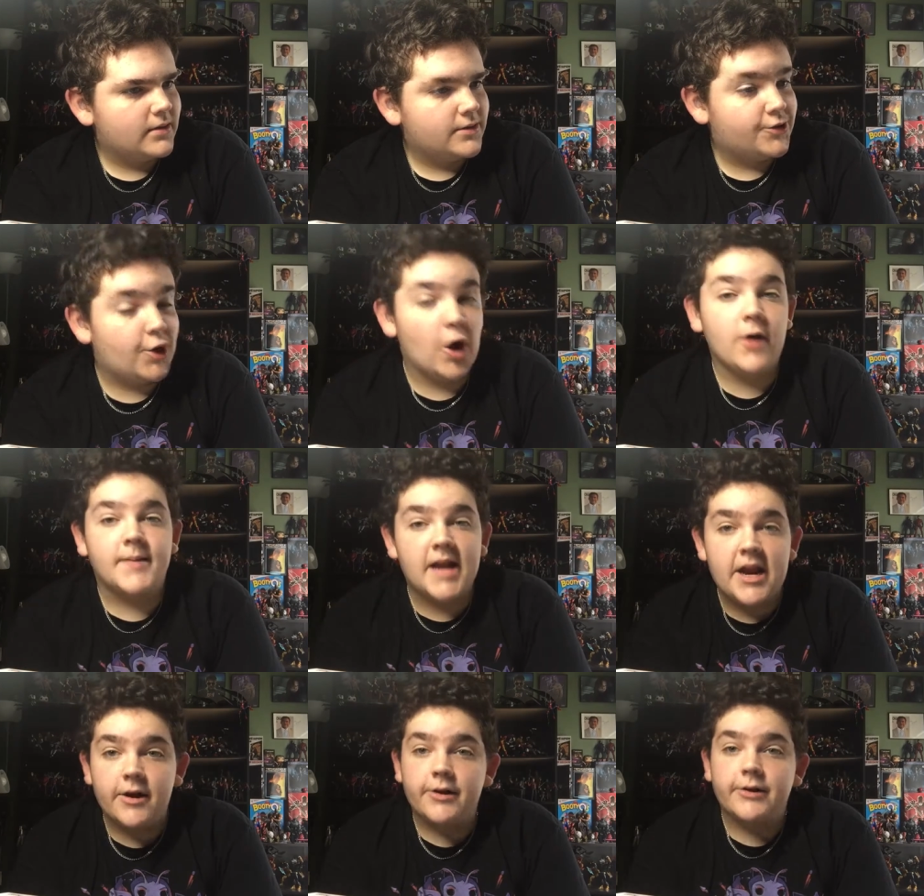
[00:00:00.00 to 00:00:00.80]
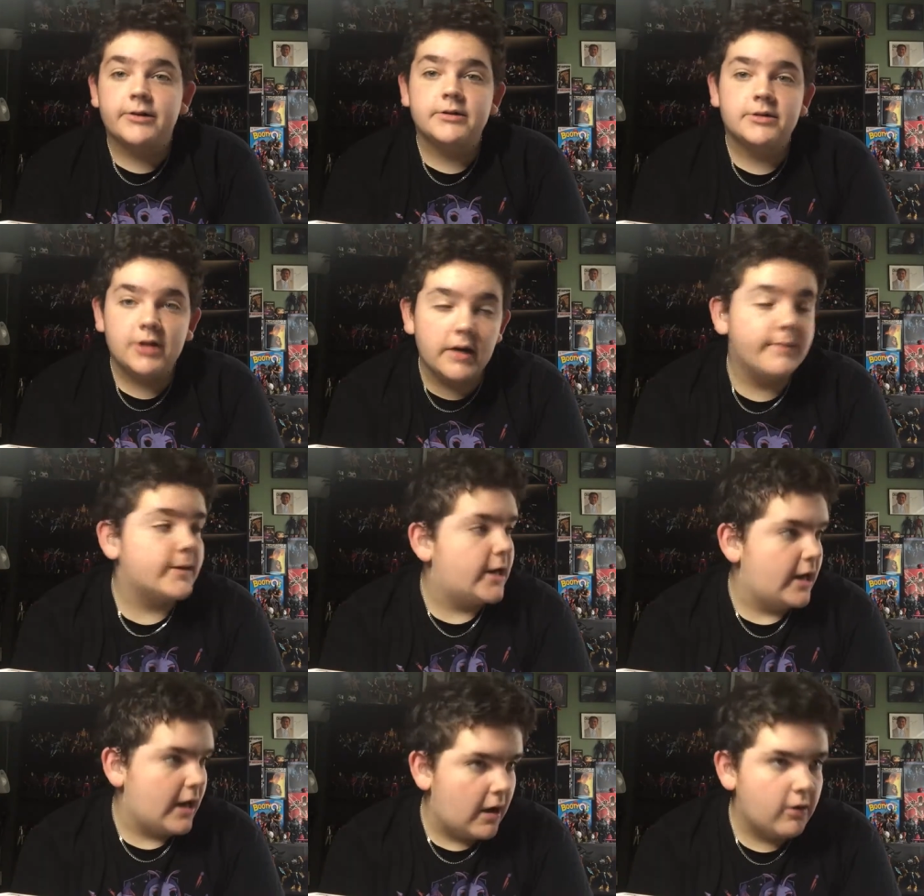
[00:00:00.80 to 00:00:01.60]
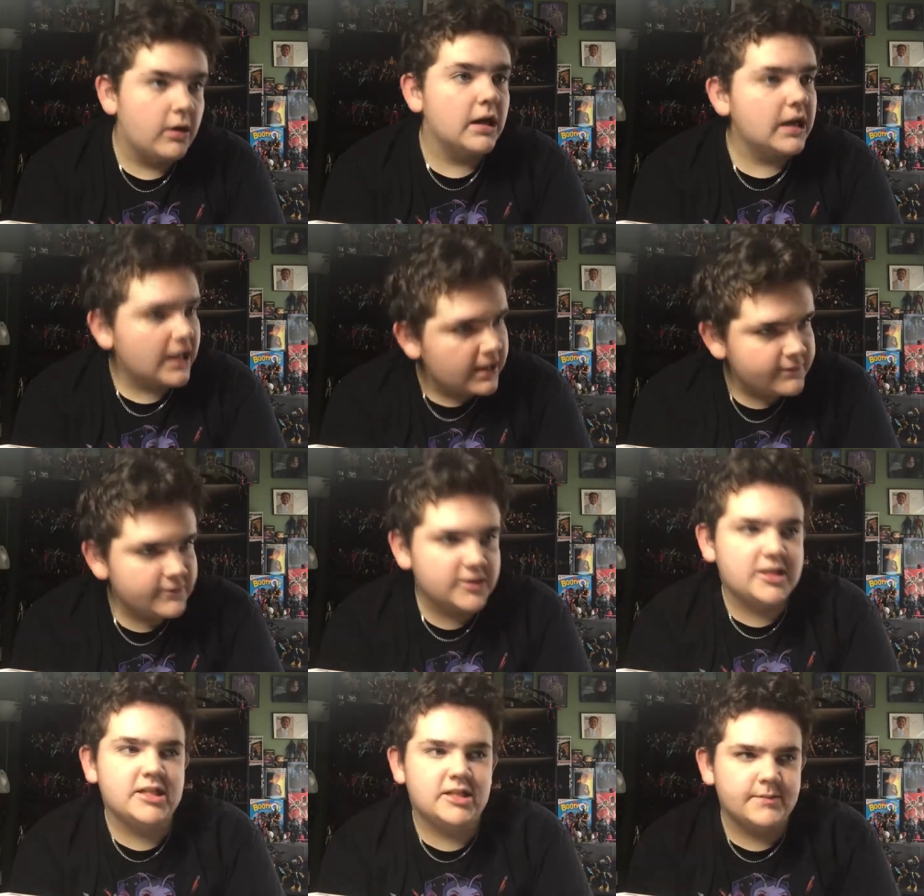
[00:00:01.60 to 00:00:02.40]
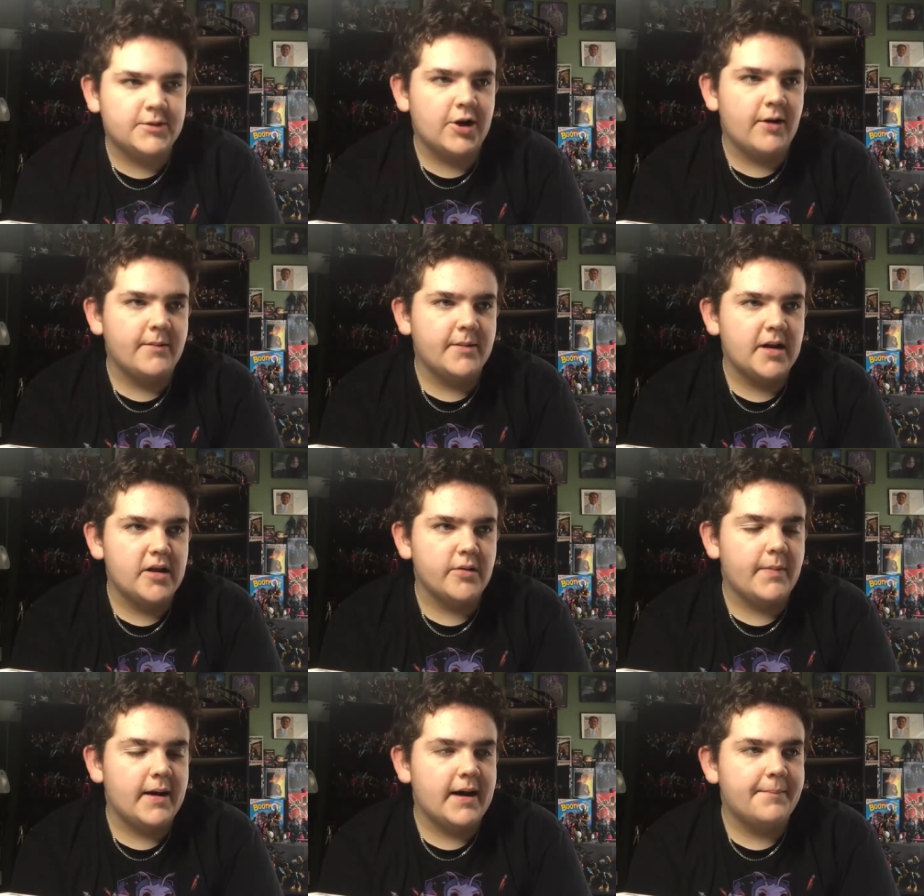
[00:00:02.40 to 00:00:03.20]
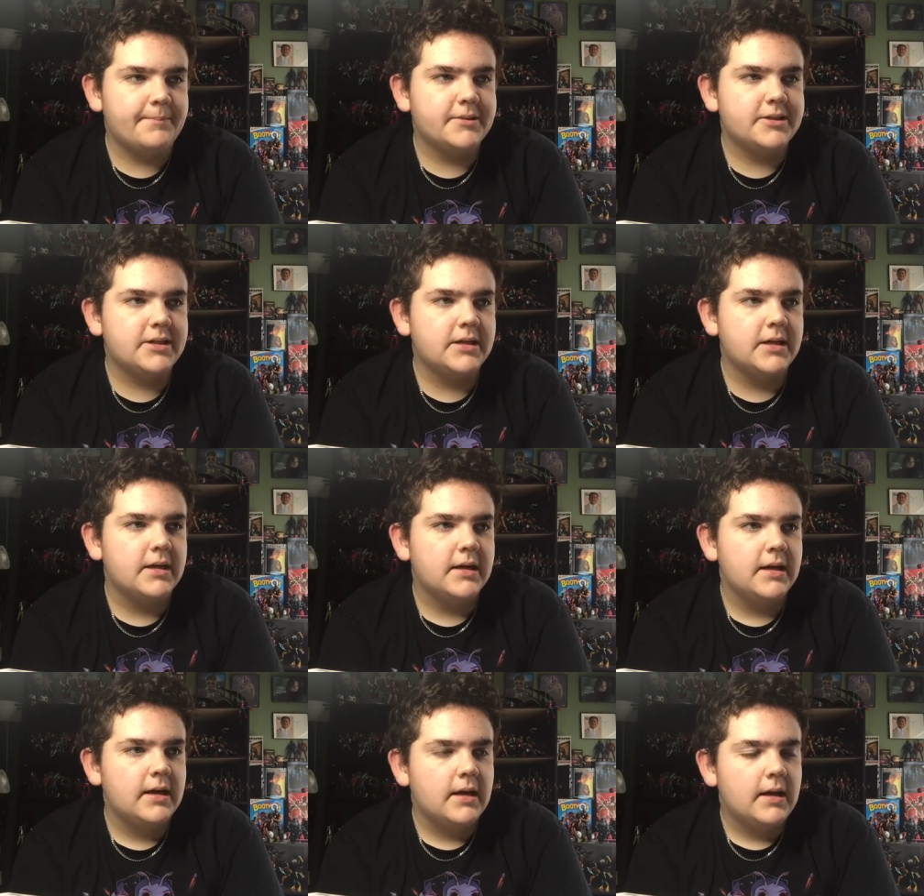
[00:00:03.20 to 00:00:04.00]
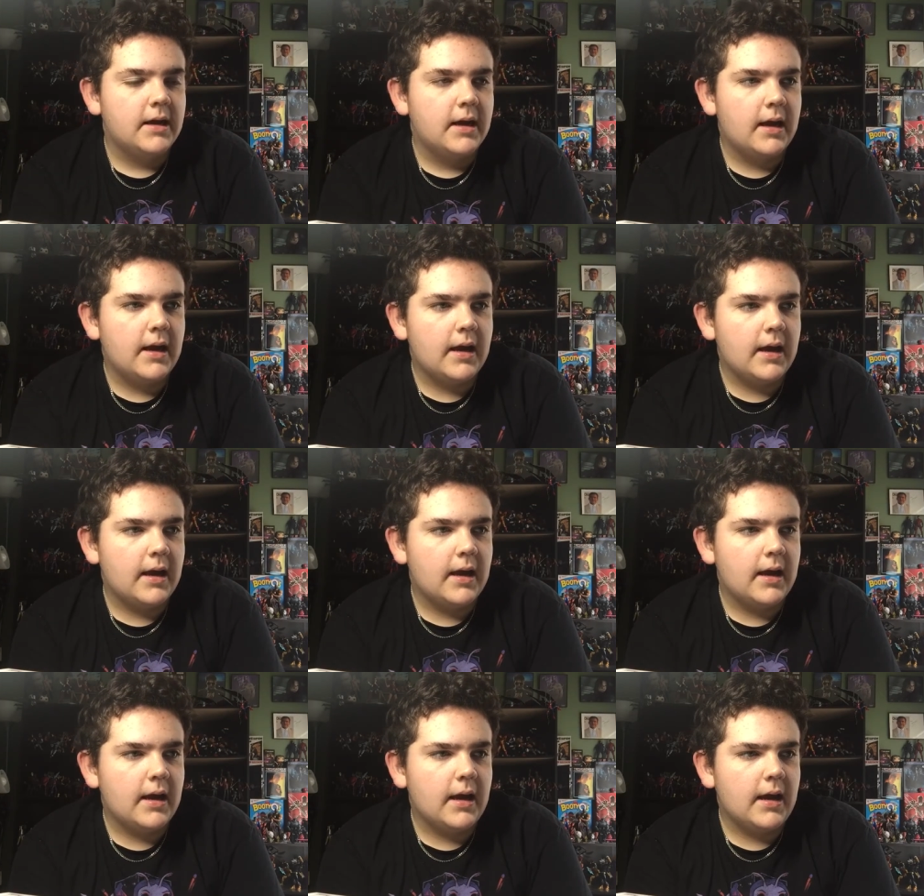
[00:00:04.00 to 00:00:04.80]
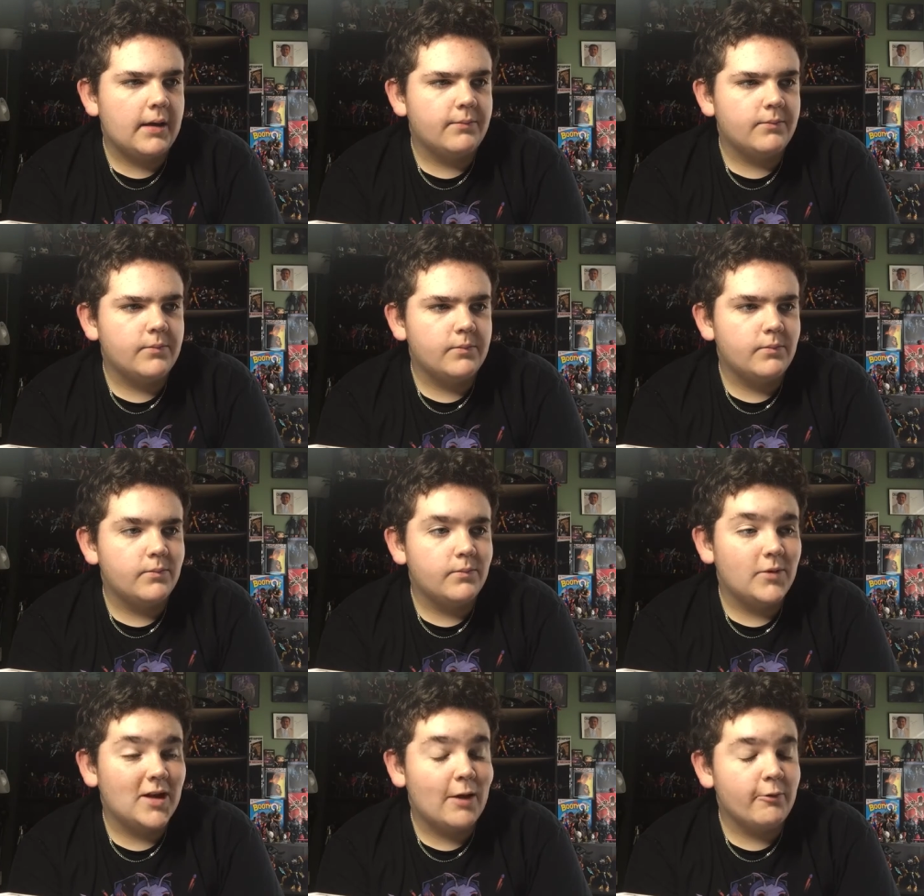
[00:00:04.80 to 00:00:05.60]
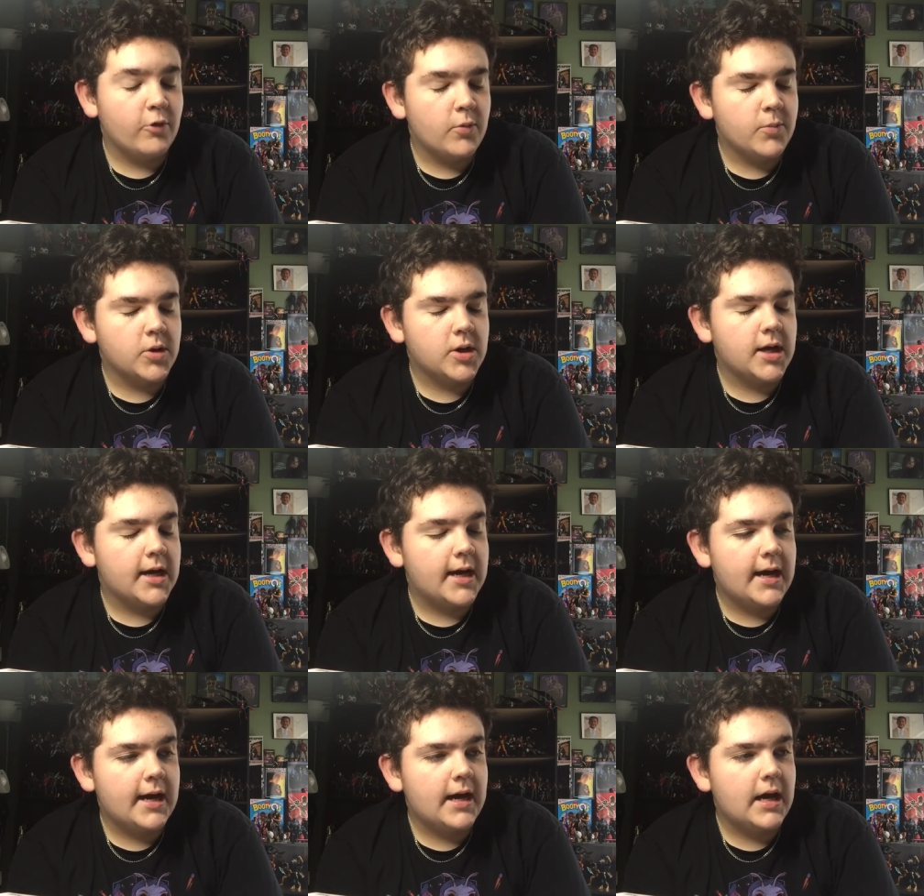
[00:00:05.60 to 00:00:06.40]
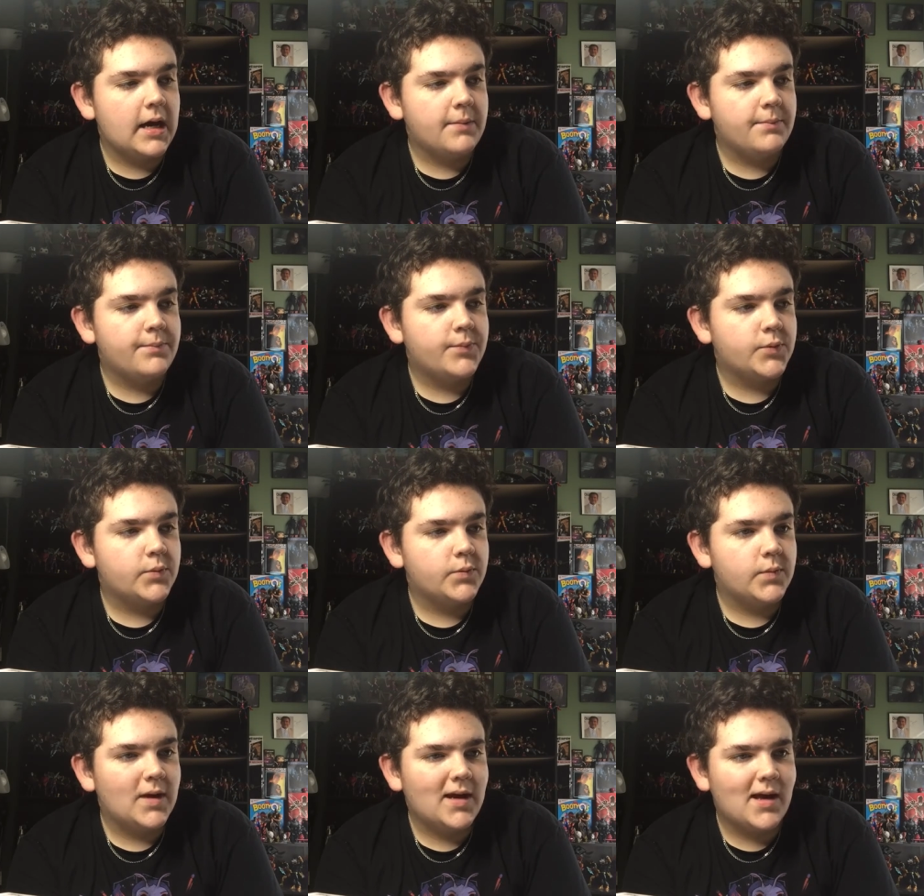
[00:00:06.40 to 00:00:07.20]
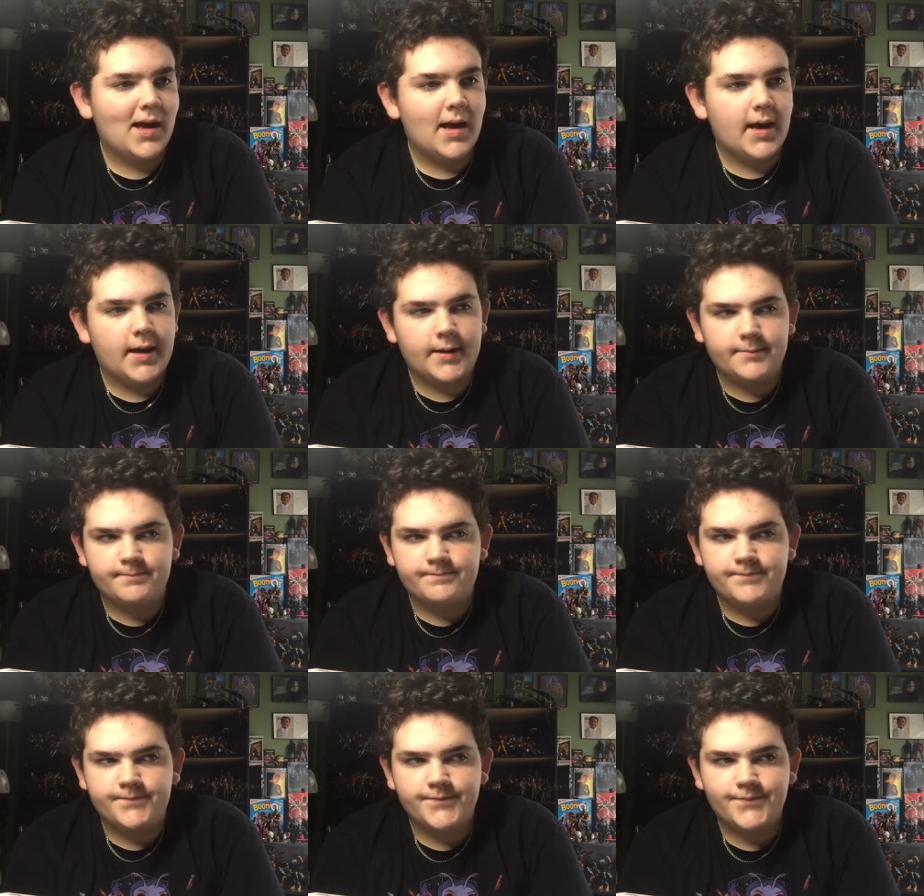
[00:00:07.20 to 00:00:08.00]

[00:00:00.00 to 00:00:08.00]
Terminator, Terminator. I would love to see some Terminator pops. Um, we got RoboCop. Um,